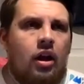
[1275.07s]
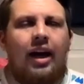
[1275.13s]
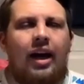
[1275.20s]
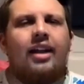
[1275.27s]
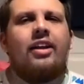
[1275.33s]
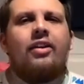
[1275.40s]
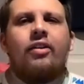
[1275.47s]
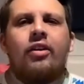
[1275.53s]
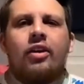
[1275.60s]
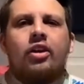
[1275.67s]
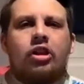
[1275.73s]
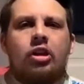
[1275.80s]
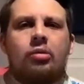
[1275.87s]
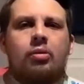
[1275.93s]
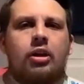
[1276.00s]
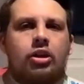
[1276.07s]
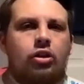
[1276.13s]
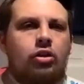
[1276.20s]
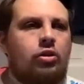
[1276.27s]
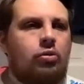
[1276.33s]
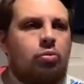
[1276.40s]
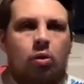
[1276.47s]
ideally the dream is
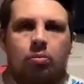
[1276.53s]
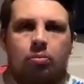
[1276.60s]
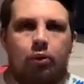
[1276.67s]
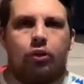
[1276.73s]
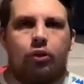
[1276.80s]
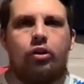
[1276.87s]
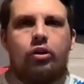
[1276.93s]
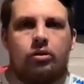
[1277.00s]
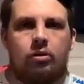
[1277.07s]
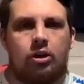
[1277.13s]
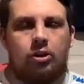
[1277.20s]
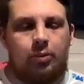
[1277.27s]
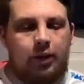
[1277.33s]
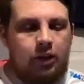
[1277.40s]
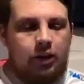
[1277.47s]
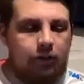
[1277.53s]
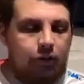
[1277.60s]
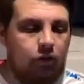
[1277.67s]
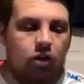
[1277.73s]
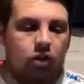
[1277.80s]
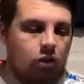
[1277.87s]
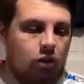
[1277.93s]
you want both especially if you've
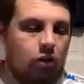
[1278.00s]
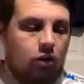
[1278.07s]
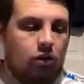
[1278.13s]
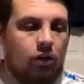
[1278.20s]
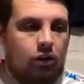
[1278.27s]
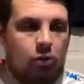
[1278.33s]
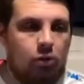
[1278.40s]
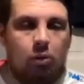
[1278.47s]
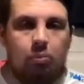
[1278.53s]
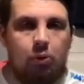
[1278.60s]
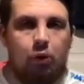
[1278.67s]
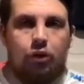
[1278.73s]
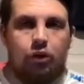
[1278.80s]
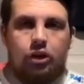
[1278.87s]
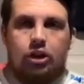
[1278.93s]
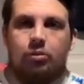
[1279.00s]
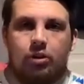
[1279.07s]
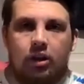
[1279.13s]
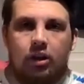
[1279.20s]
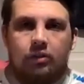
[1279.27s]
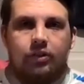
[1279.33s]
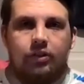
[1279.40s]
only got two, you want both your teams
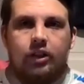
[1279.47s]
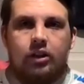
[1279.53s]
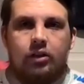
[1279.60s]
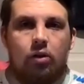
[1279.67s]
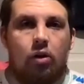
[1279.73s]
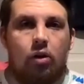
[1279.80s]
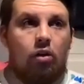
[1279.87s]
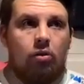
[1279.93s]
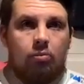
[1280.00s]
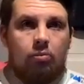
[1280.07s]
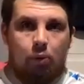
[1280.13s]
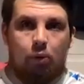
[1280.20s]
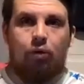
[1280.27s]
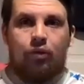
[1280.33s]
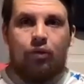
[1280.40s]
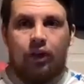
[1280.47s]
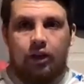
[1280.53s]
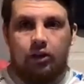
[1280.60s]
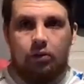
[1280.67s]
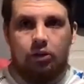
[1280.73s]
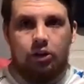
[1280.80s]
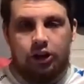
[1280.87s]
in the final, or both
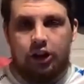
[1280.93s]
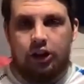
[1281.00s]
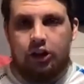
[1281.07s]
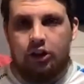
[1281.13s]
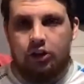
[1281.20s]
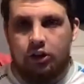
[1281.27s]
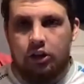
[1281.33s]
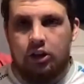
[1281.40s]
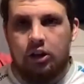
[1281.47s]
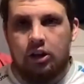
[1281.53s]
finals, essentially,